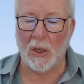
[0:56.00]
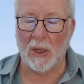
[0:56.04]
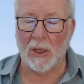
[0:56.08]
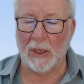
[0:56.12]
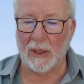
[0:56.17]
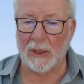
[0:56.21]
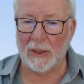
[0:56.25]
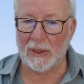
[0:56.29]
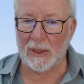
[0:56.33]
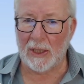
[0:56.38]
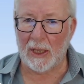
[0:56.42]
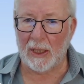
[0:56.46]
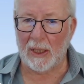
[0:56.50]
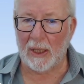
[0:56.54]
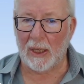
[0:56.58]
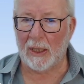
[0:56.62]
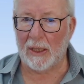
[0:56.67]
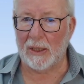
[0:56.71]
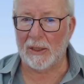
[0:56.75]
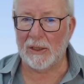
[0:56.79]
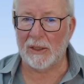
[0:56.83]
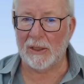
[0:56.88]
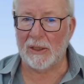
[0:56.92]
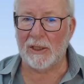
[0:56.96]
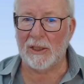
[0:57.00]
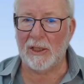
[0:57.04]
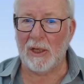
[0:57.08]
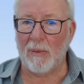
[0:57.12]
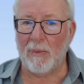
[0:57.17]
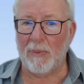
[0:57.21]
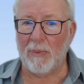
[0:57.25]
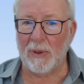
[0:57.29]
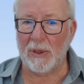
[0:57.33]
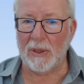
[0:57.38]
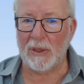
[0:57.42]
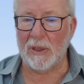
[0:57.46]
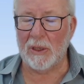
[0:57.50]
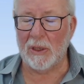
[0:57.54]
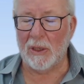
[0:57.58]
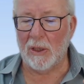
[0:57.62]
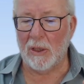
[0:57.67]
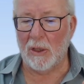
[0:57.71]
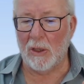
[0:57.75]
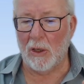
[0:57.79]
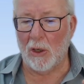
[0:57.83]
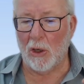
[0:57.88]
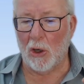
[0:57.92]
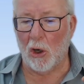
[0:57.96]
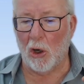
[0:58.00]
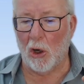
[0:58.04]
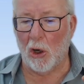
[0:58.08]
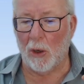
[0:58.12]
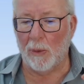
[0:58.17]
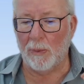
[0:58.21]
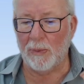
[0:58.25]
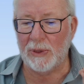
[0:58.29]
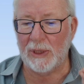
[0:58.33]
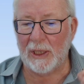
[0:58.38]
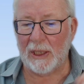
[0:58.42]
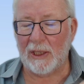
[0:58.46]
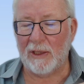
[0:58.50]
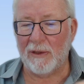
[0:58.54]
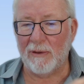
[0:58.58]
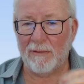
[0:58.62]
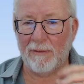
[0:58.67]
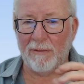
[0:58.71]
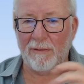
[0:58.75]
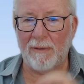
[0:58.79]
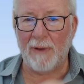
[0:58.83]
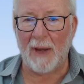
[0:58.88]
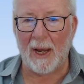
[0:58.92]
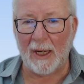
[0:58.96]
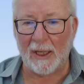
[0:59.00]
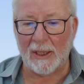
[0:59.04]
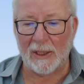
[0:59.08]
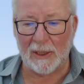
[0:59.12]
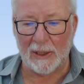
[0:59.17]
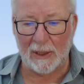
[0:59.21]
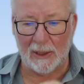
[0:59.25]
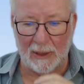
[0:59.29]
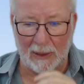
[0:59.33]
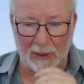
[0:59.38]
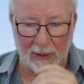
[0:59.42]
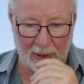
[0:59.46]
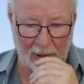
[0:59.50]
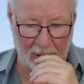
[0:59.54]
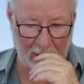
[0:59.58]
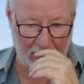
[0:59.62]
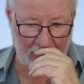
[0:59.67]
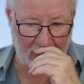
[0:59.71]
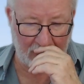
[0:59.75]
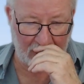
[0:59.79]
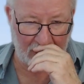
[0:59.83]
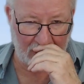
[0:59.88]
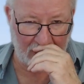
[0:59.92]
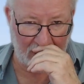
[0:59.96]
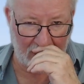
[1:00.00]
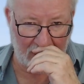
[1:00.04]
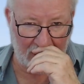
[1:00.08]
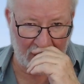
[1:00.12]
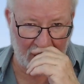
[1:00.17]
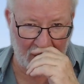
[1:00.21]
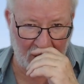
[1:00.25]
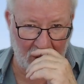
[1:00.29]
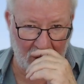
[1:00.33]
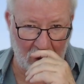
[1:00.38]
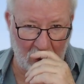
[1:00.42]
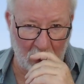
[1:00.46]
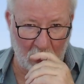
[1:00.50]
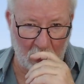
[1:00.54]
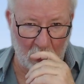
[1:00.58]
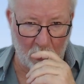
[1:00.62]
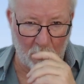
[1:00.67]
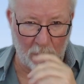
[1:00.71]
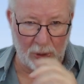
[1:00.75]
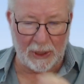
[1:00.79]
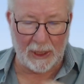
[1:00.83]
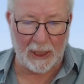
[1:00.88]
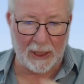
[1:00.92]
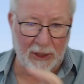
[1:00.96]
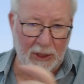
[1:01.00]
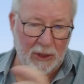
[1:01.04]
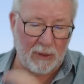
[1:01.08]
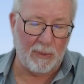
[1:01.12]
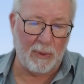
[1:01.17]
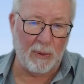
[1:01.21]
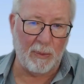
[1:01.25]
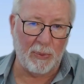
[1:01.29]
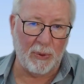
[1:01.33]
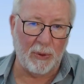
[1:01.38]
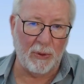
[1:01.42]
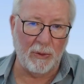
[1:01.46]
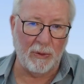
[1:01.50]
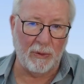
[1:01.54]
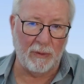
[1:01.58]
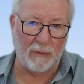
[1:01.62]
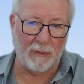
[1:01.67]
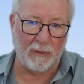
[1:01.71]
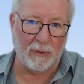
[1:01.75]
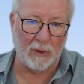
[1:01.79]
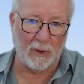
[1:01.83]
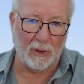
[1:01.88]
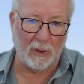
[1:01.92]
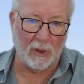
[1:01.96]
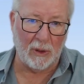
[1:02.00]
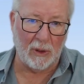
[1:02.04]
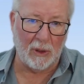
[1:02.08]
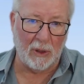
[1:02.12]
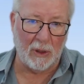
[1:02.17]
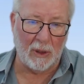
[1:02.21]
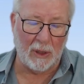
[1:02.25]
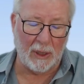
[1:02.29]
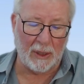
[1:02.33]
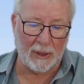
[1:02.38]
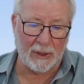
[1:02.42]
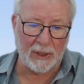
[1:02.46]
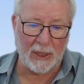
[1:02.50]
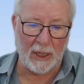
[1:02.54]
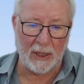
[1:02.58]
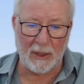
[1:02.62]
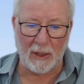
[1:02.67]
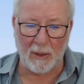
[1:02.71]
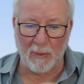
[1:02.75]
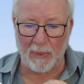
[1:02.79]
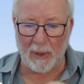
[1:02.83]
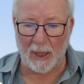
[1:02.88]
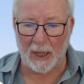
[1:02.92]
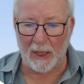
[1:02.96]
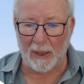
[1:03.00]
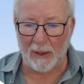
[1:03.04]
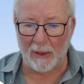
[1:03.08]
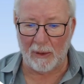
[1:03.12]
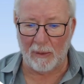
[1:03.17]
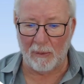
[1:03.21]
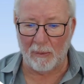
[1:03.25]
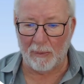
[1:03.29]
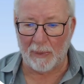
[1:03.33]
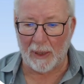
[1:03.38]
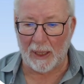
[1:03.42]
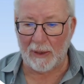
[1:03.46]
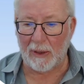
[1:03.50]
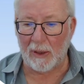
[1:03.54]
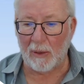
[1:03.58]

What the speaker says: So again, it's a separate objective fact which has to be proved. Now, say there by the